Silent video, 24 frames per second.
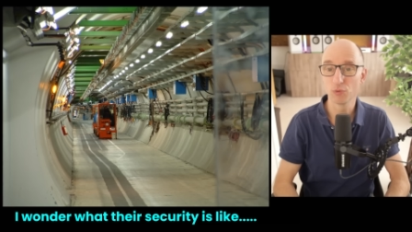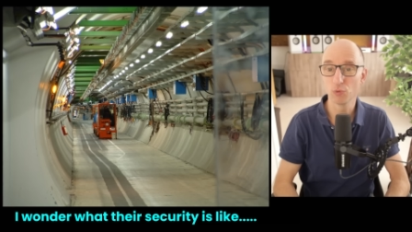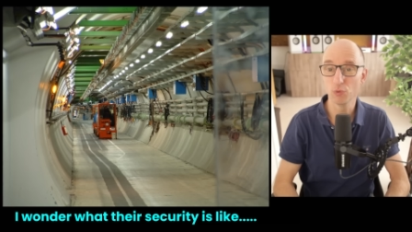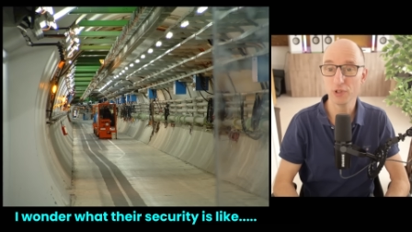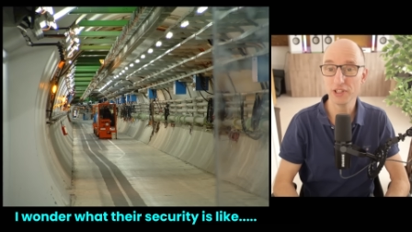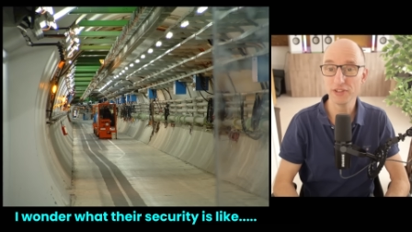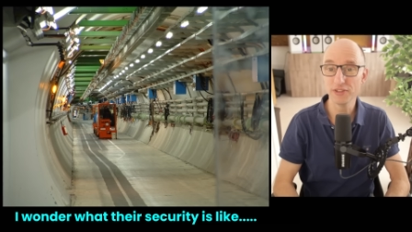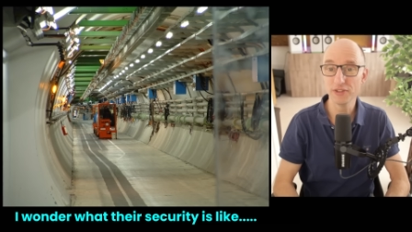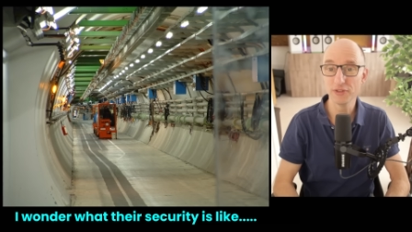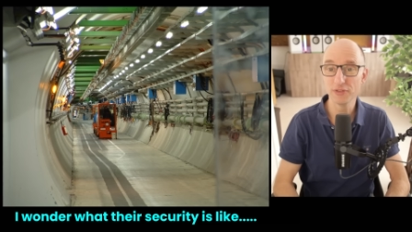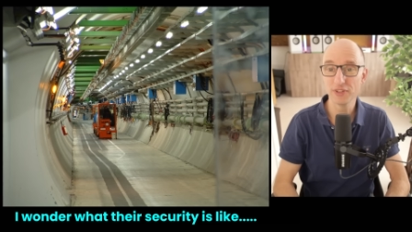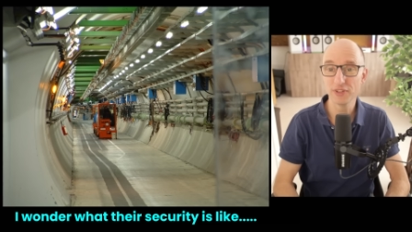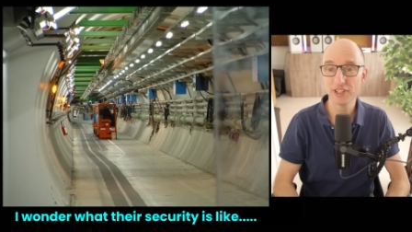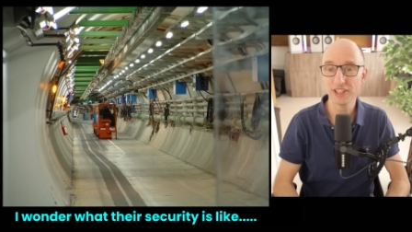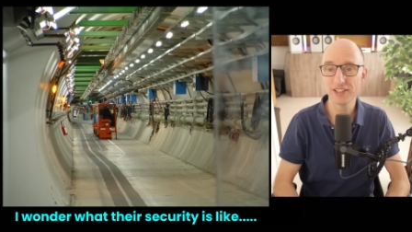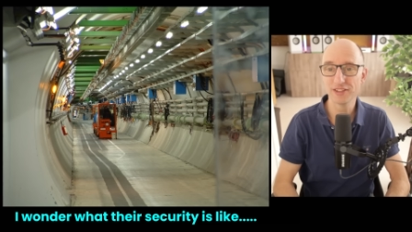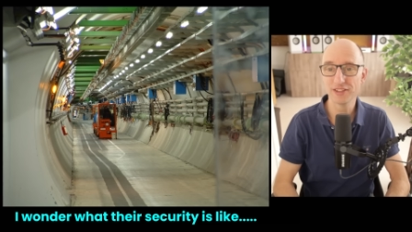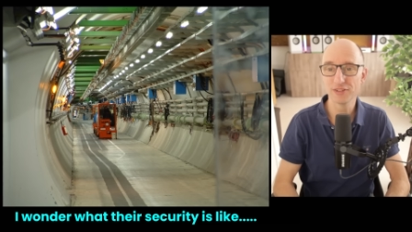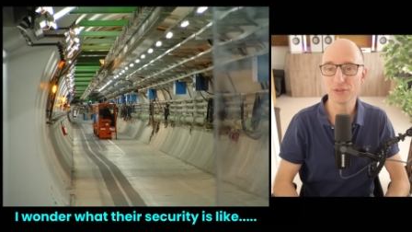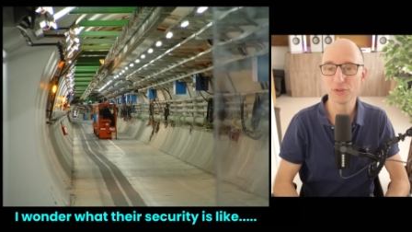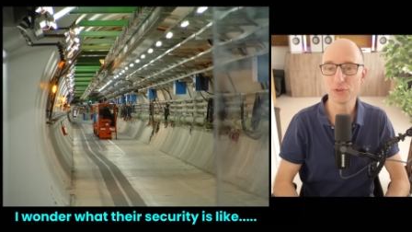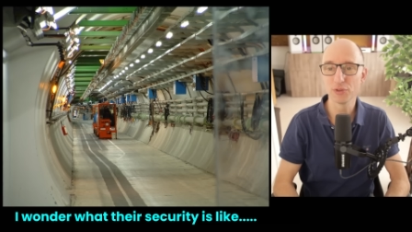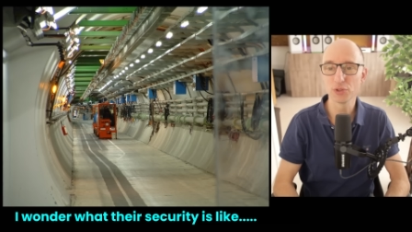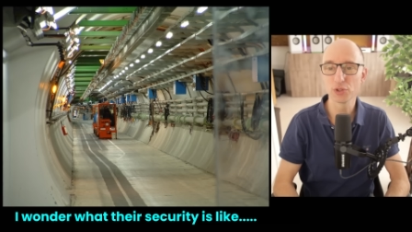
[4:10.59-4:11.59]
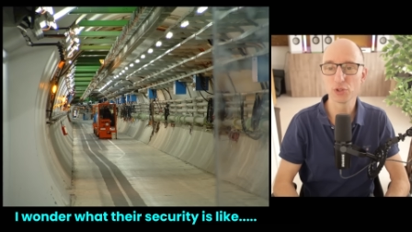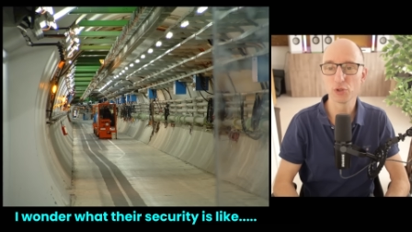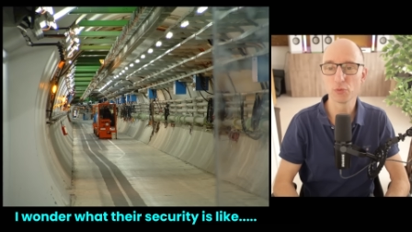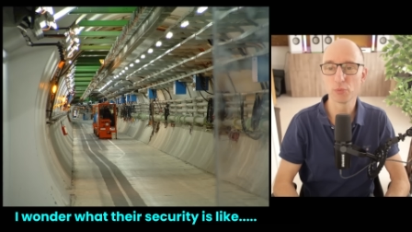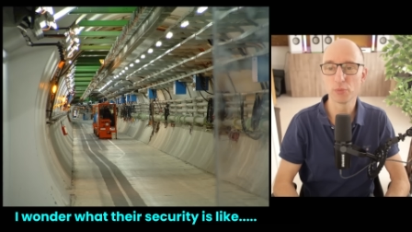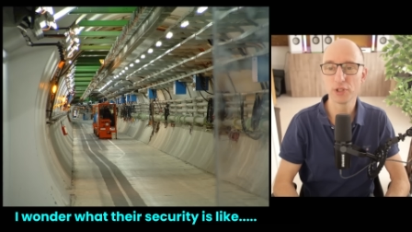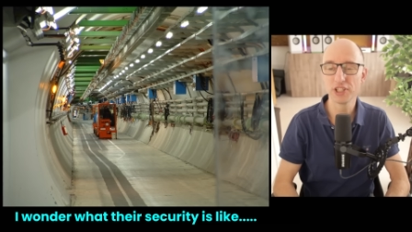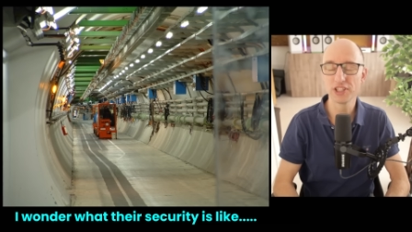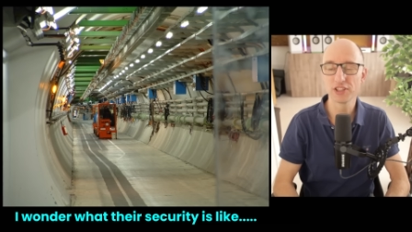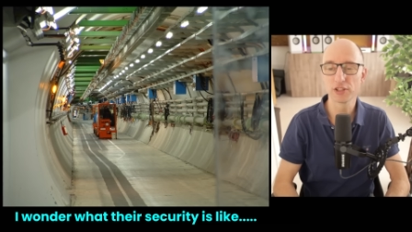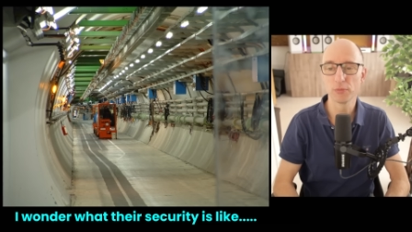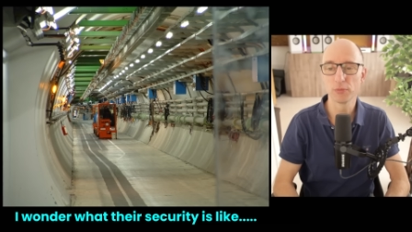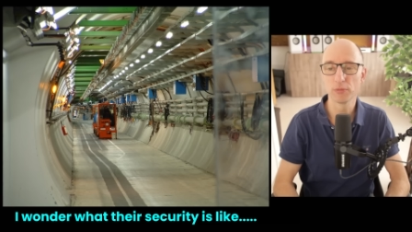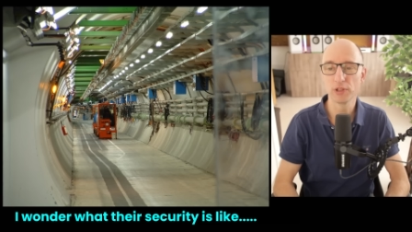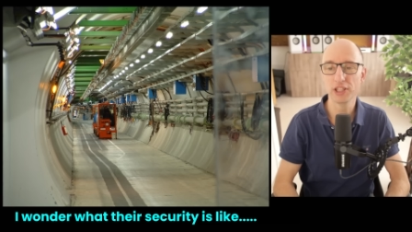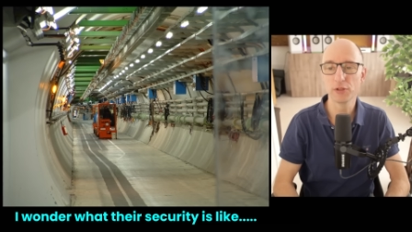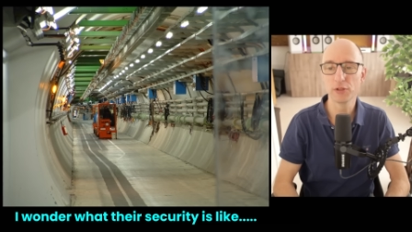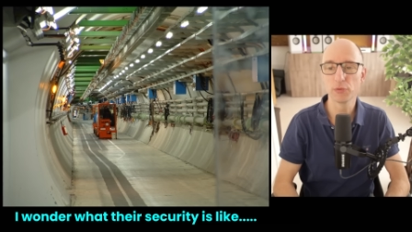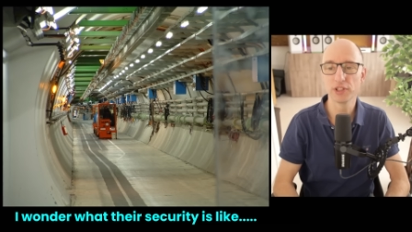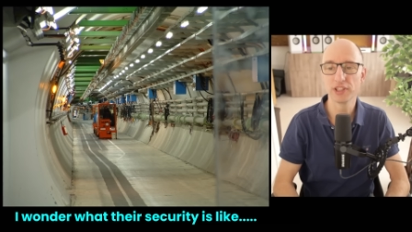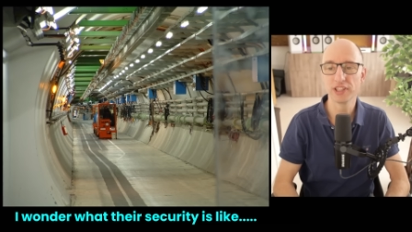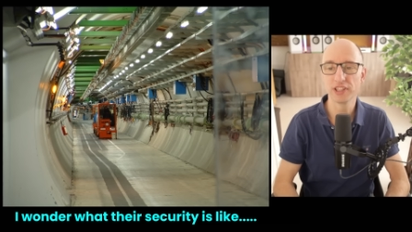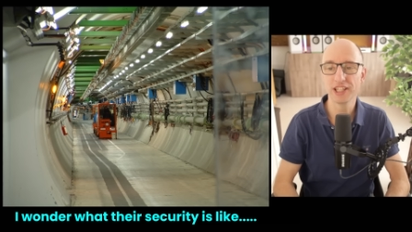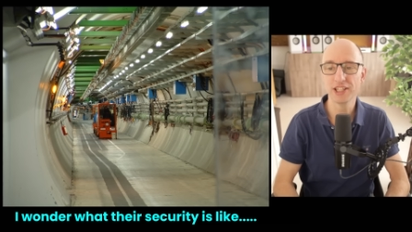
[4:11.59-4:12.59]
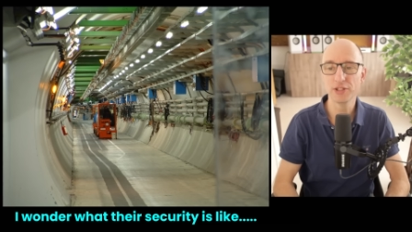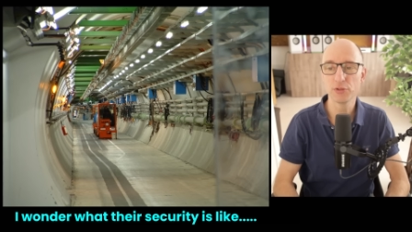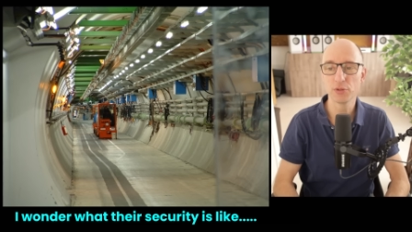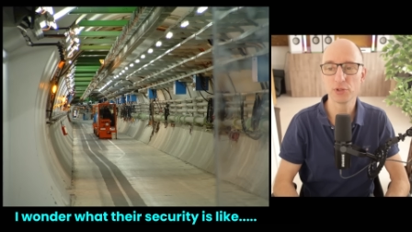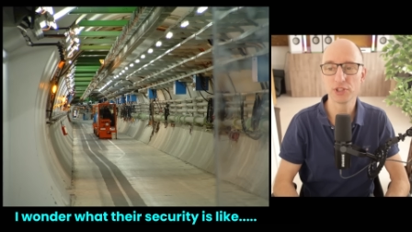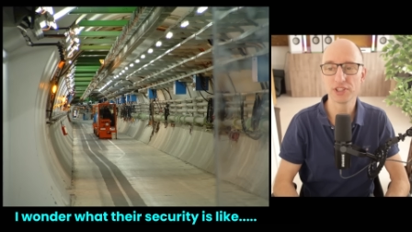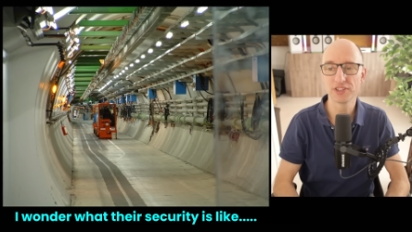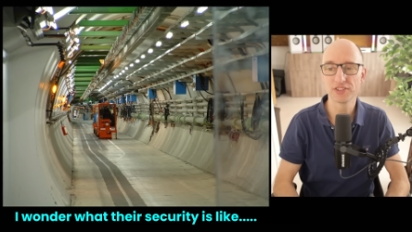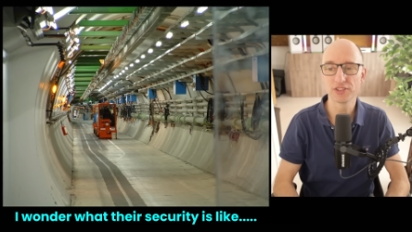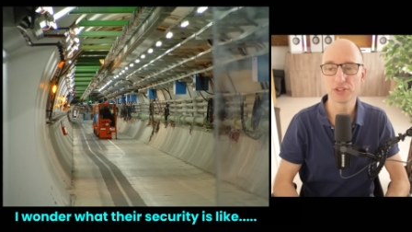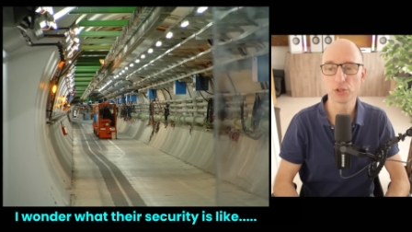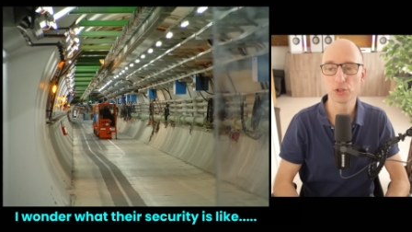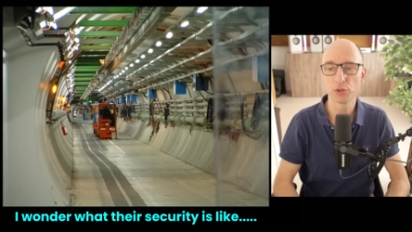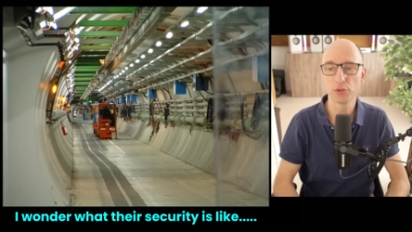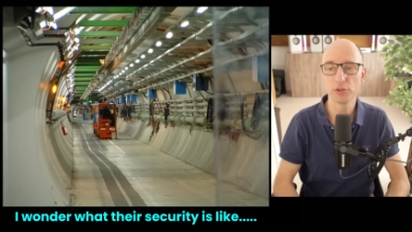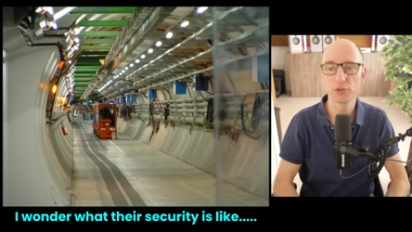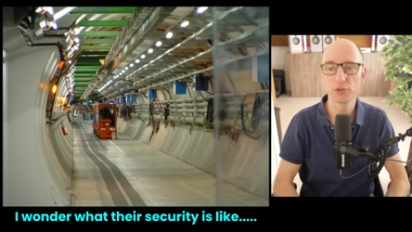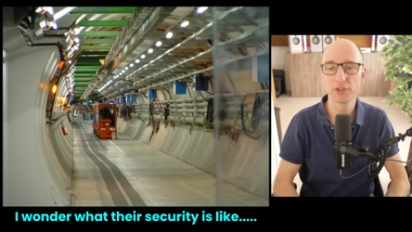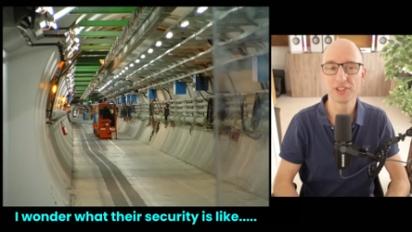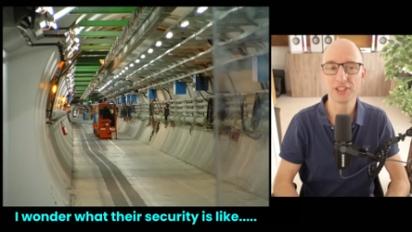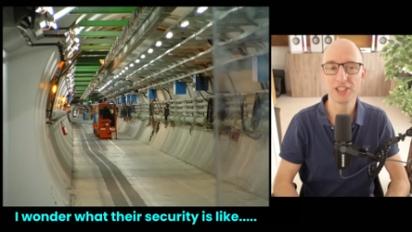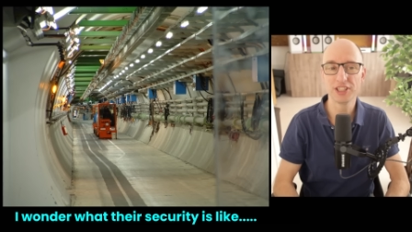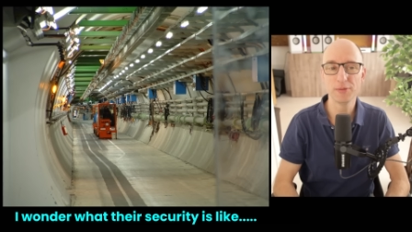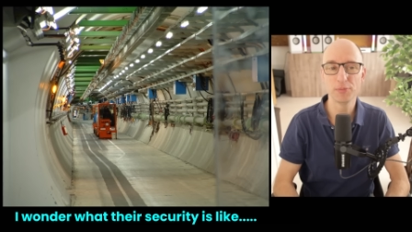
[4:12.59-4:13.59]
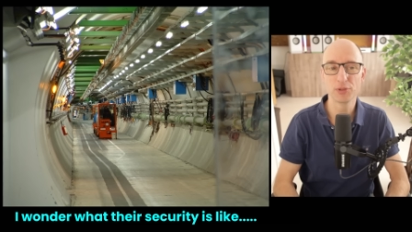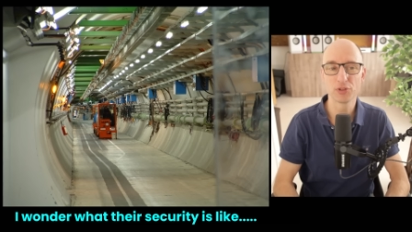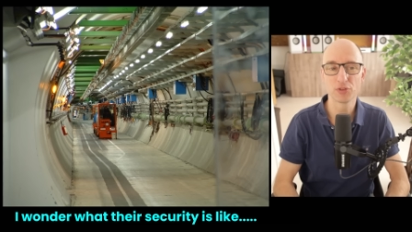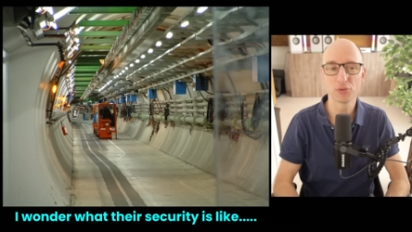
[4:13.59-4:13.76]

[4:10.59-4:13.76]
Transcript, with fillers: While you're there, also bring some liquid nitrogen so you can keep